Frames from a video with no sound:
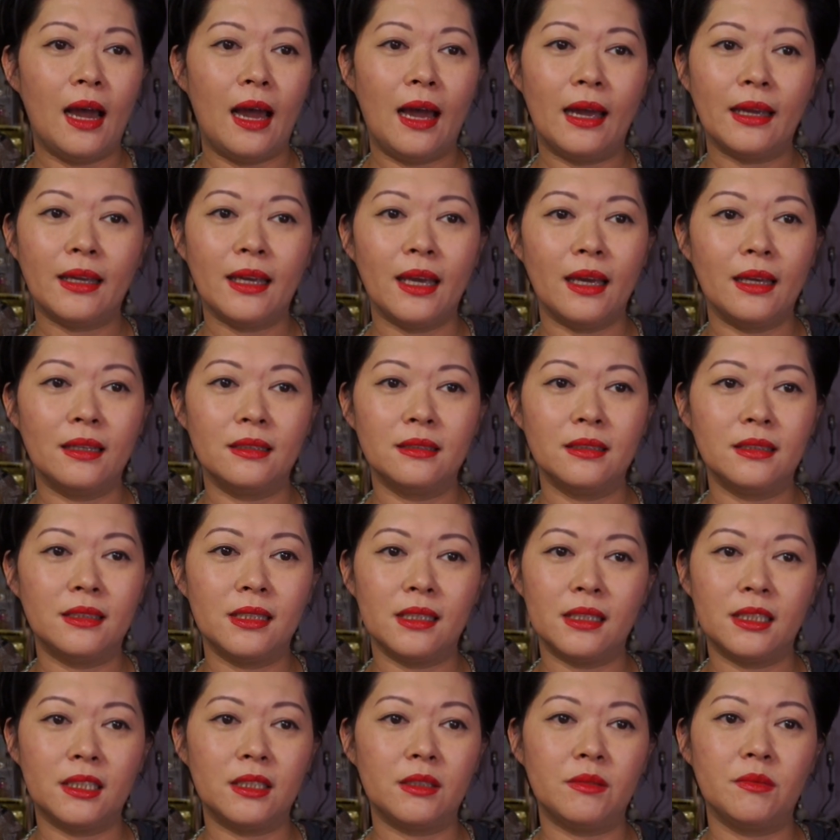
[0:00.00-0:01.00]
I can
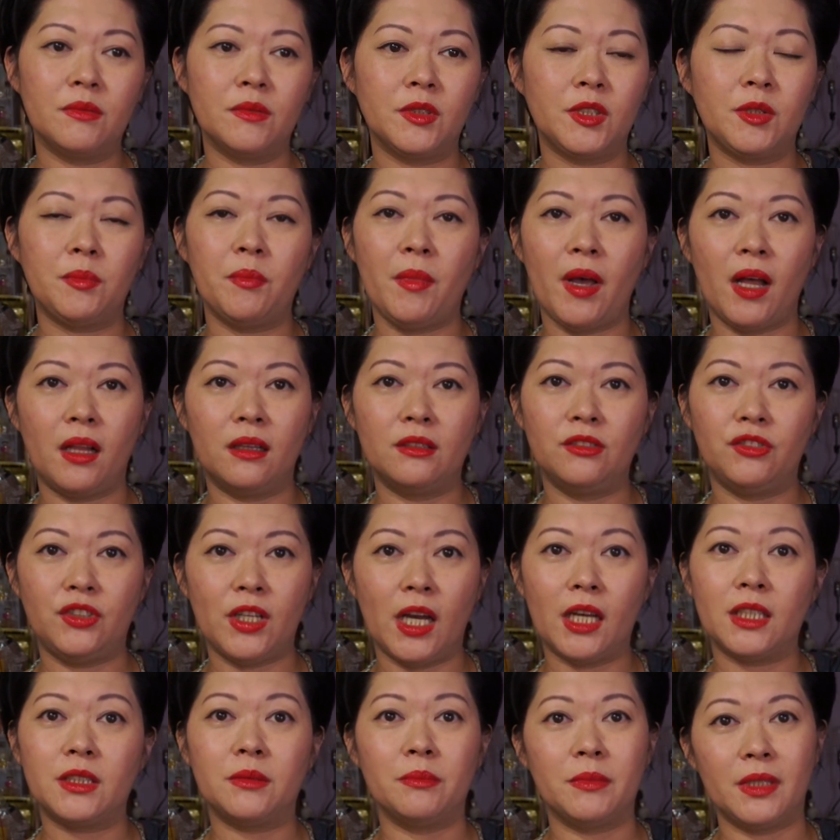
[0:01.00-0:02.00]
just smell
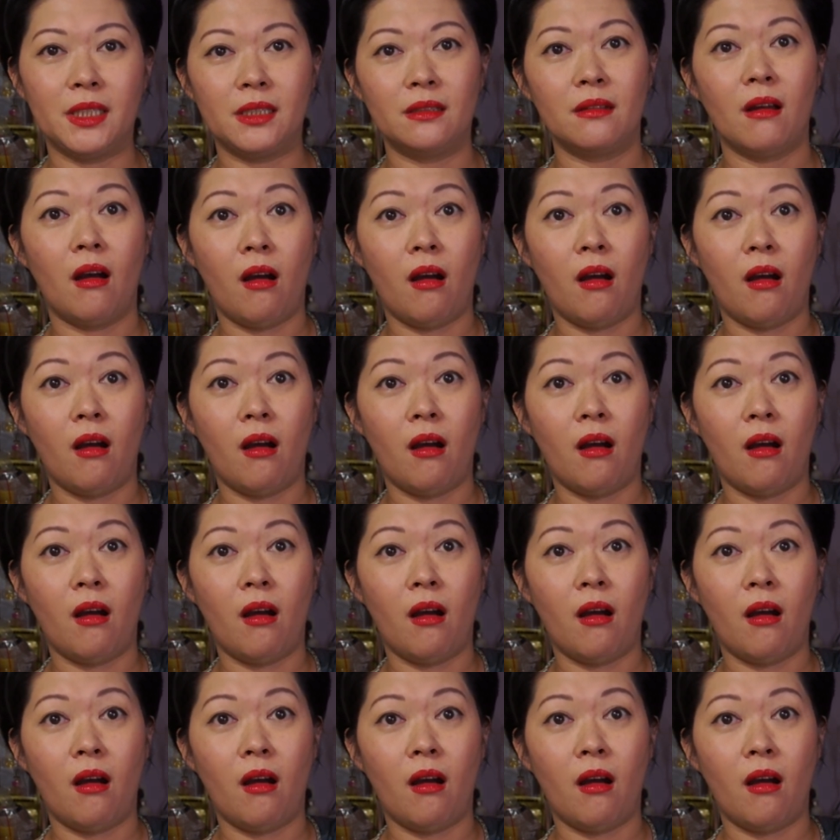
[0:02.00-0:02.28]
jasmine